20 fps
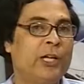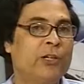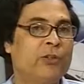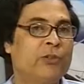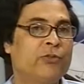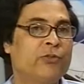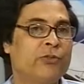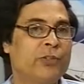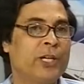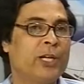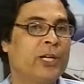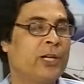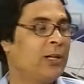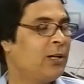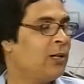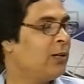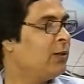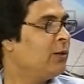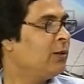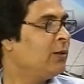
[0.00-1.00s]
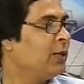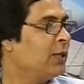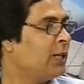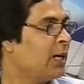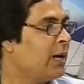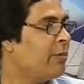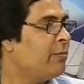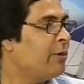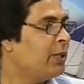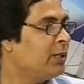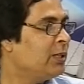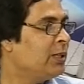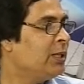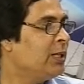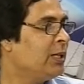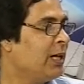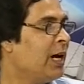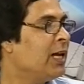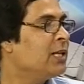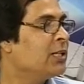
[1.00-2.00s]
to fill the grammar
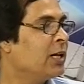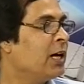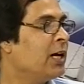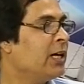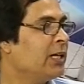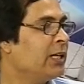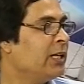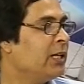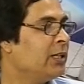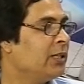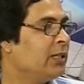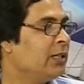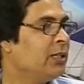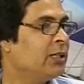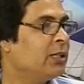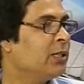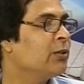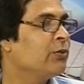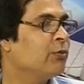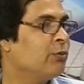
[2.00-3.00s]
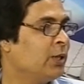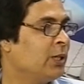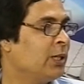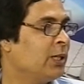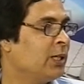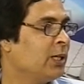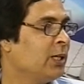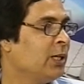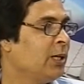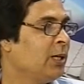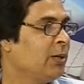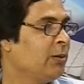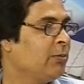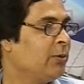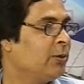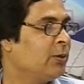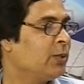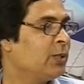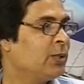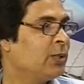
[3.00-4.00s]
thing as content, it doesn't work,
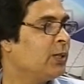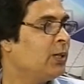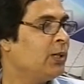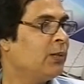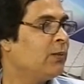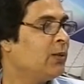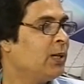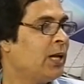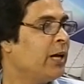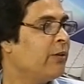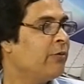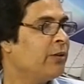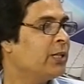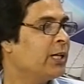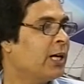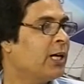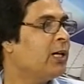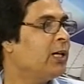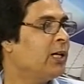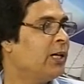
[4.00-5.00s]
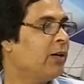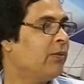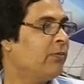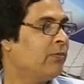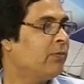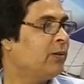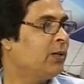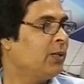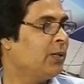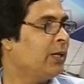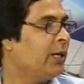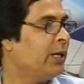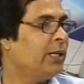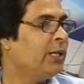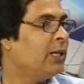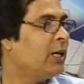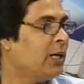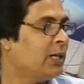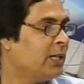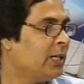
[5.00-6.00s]
because language cannot have any
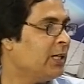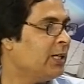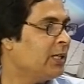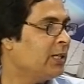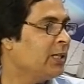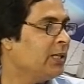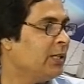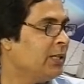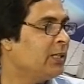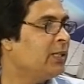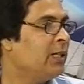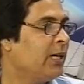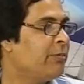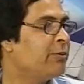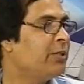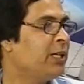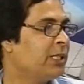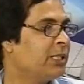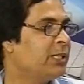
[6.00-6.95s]
content. It's abstract